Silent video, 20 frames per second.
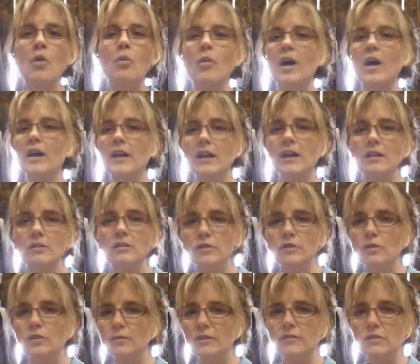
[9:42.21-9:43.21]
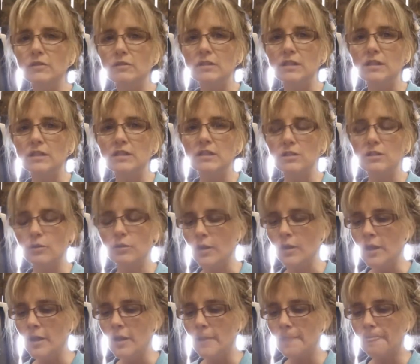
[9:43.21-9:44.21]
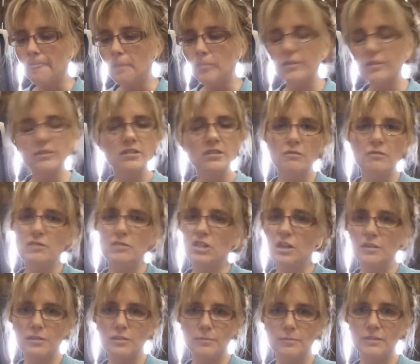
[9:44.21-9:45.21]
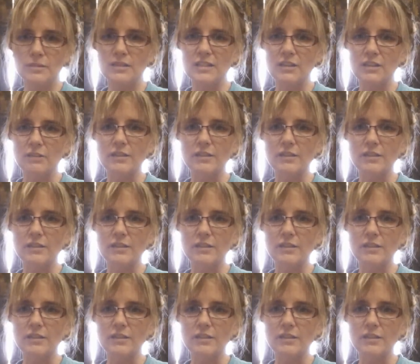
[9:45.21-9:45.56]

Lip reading: walk out of the room if you need to. There's no judgments here.